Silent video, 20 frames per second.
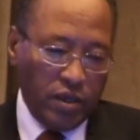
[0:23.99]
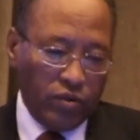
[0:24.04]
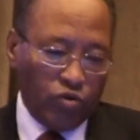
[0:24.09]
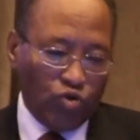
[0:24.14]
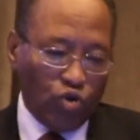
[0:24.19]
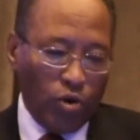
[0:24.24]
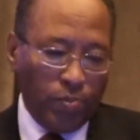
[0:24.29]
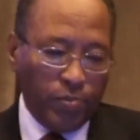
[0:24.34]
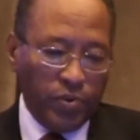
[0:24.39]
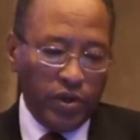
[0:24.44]

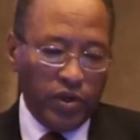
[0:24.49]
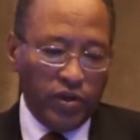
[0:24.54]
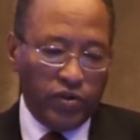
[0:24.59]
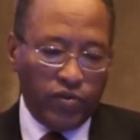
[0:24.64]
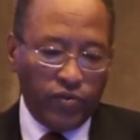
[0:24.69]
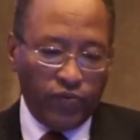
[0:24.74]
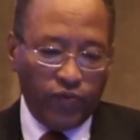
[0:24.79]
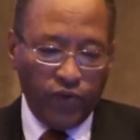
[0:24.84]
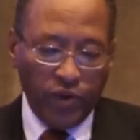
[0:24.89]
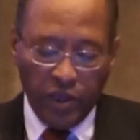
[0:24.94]

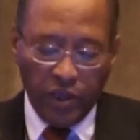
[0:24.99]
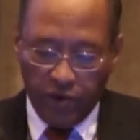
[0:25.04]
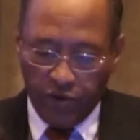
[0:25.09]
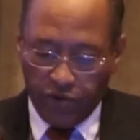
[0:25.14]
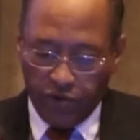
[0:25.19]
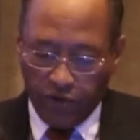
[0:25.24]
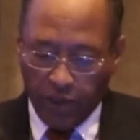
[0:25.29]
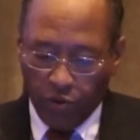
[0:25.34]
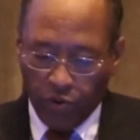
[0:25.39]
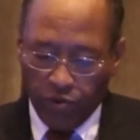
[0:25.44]
topics.
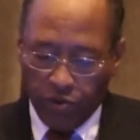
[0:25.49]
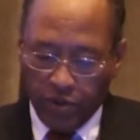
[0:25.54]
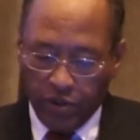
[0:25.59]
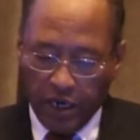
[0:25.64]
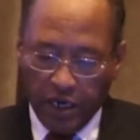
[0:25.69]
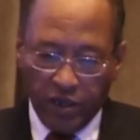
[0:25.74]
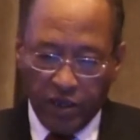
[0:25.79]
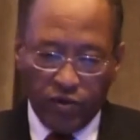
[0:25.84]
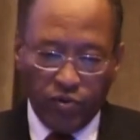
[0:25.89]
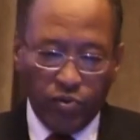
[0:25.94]
First, I will
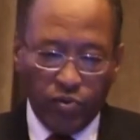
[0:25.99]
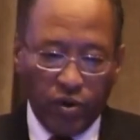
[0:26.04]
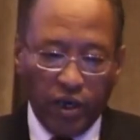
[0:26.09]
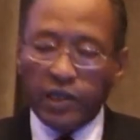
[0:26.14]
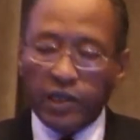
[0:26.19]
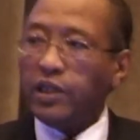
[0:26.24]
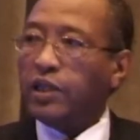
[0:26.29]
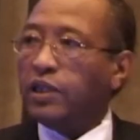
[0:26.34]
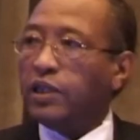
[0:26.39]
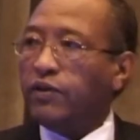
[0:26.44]
try to
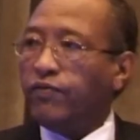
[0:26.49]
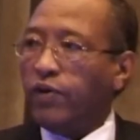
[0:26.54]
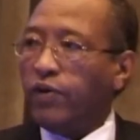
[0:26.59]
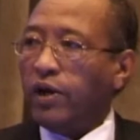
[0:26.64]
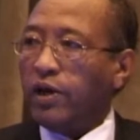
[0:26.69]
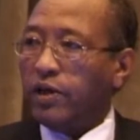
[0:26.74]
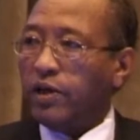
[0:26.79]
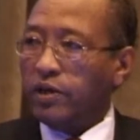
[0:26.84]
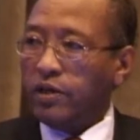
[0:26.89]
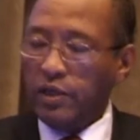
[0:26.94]

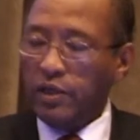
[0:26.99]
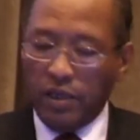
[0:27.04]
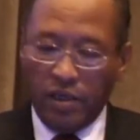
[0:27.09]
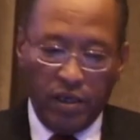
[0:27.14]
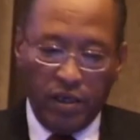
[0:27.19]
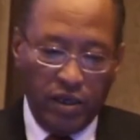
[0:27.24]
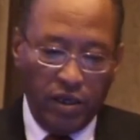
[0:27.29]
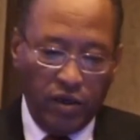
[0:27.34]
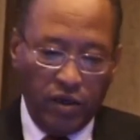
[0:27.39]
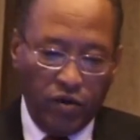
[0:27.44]
identify
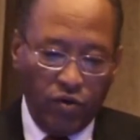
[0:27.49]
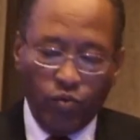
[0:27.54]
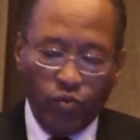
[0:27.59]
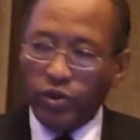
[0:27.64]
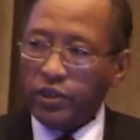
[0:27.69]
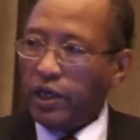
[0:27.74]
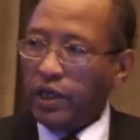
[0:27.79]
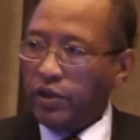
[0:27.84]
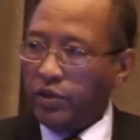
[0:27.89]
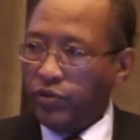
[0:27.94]

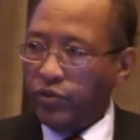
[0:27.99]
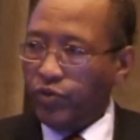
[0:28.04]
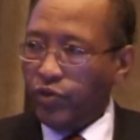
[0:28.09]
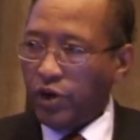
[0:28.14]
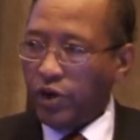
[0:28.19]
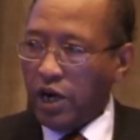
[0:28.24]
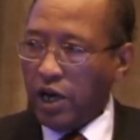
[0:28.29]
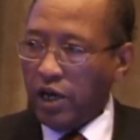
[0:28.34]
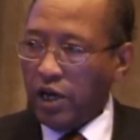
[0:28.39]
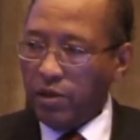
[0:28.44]
what I
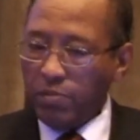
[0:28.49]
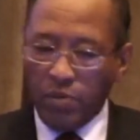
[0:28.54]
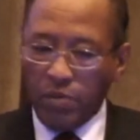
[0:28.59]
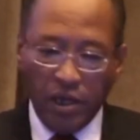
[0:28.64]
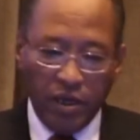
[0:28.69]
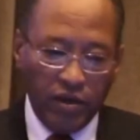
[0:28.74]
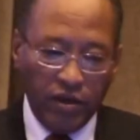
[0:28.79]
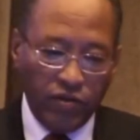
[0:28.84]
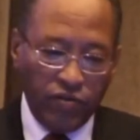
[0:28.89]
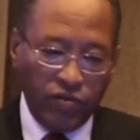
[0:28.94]
describe
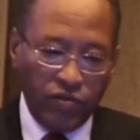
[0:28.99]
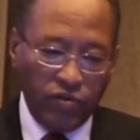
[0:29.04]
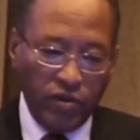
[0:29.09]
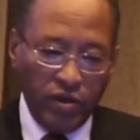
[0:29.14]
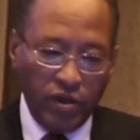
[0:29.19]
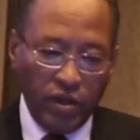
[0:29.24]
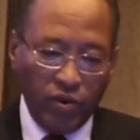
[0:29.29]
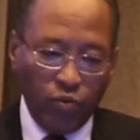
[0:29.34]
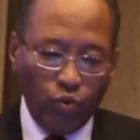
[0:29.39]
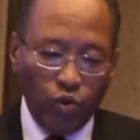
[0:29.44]
as
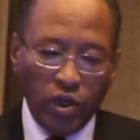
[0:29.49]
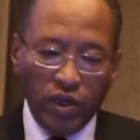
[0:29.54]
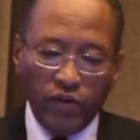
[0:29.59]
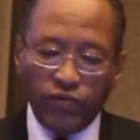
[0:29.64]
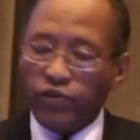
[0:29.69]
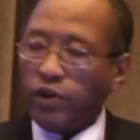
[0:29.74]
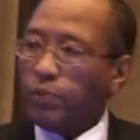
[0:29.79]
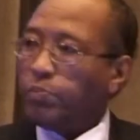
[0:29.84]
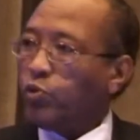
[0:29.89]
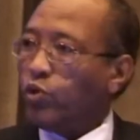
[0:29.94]

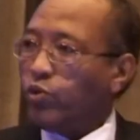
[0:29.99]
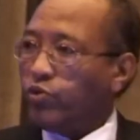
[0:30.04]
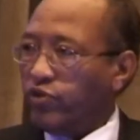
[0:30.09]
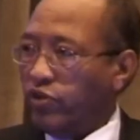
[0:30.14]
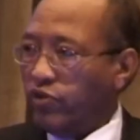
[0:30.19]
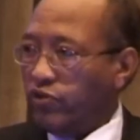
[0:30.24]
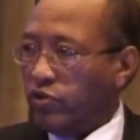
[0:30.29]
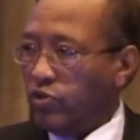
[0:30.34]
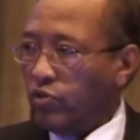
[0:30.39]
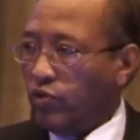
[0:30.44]
waves and
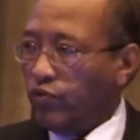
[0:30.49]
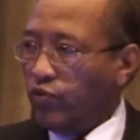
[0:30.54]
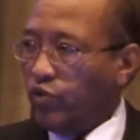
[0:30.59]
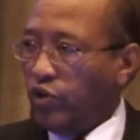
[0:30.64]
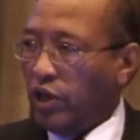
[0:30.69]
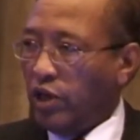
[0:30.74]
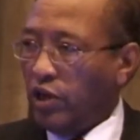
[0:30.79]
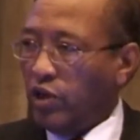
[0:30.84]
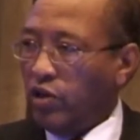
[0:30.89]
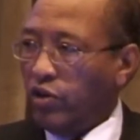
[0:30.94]
processes of
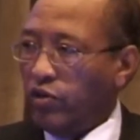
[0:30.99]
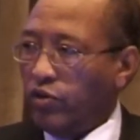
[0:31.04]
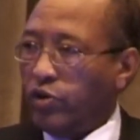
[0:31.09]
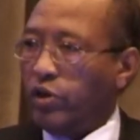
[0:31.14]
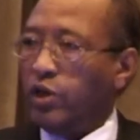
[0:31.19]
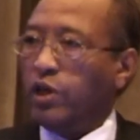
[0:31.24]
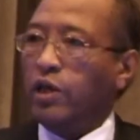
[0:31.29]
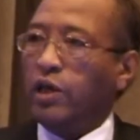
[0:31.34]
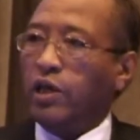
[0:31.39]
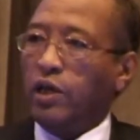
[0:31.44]
change
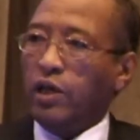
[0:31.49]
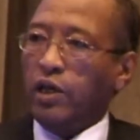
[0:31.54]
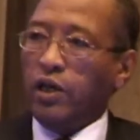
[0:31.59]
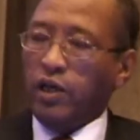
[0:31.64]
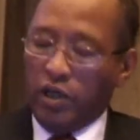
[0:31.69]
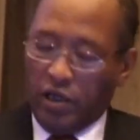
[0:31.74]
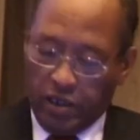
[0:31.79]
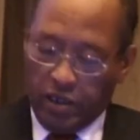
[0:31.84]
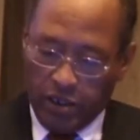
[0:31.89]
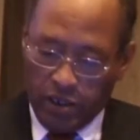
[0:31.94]

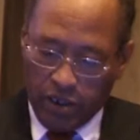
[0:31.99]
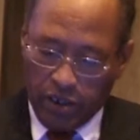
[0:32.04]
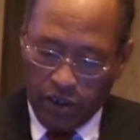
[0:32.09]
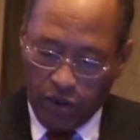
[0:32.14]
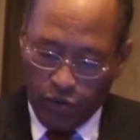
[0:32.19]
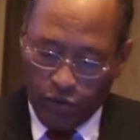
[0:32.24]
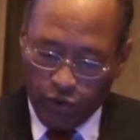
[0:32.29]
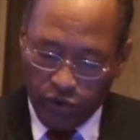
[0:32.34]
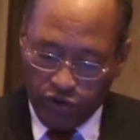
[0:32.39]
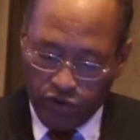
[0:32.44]

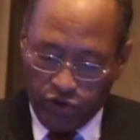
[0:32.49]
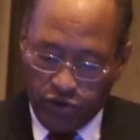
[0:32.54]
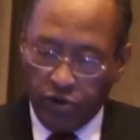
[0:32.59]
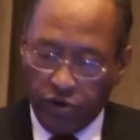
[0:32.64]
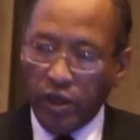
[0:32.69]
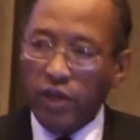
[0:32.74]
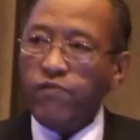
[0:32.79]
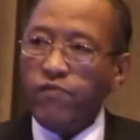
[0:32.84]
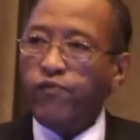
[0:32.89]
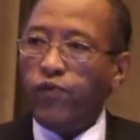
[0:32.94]
which
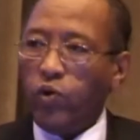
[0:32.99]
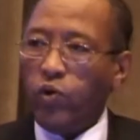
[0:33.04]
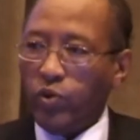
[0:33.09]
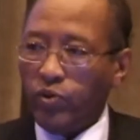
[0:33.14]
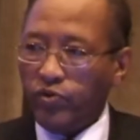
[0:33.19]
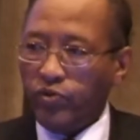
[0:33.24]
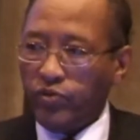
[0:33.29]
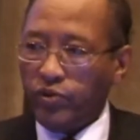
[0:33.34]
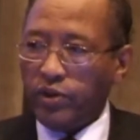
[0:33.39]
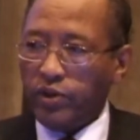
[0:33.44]

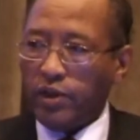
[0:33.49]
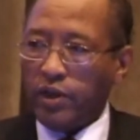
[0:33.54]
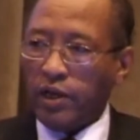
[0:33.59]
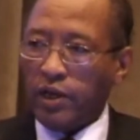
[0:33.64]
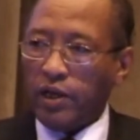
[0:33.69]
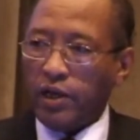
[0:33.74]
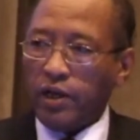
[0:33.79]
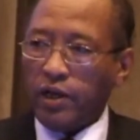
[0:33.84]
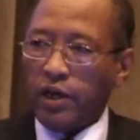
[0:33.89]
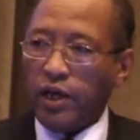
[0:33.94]
influenced
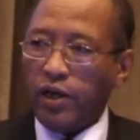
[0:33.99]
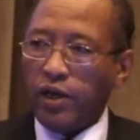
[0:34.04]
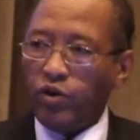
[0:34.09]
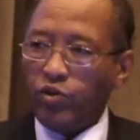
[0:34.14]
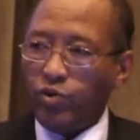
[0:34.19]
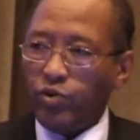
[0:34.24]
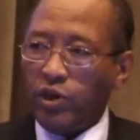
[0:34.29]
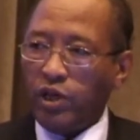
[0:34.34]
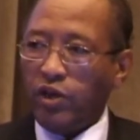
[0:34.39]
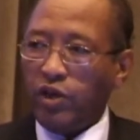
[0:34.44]
higher
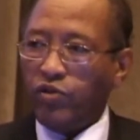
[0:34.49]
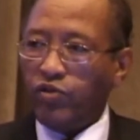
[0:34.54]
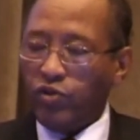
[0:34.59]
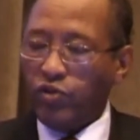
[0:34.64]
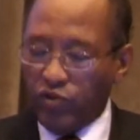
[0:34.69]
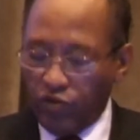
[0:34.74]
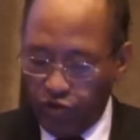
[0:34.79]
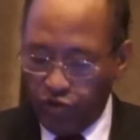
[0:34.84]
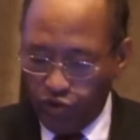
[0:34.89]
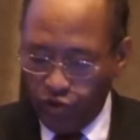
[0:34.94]
education
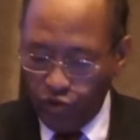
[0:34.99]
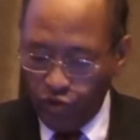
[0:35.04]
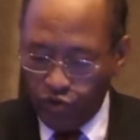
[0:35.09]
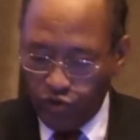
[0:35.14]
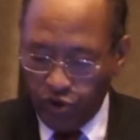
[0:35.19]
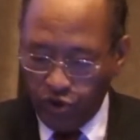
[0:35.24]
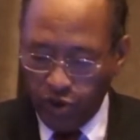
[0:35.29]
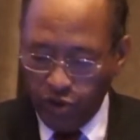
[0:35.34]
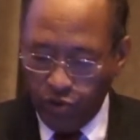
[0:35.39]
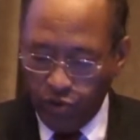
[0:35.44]

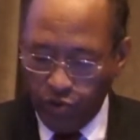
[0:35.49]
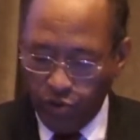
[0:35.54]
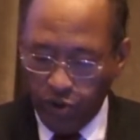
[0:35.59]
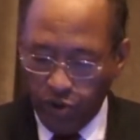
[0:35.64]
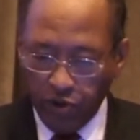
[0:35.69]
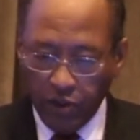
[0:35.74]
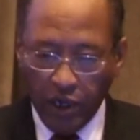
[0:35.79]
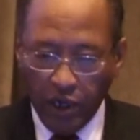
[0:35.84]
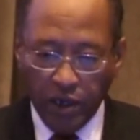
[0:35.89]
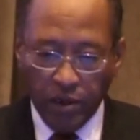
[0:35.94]
institutions
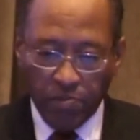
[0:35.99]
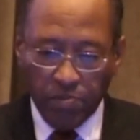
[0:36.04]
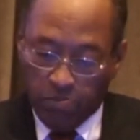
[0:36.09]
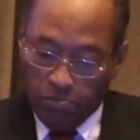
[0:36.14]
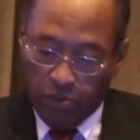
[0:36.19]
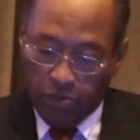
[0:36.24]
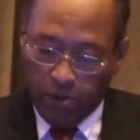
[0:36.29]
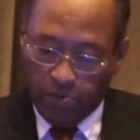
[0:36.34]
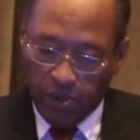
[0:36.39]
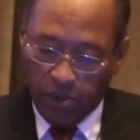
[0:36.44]
during the
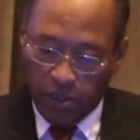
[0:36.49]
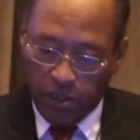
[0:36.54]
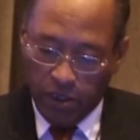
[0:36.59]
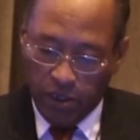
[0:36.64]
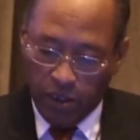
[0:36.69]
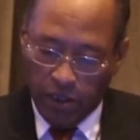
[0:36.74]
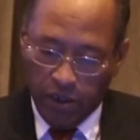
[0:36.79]
maybe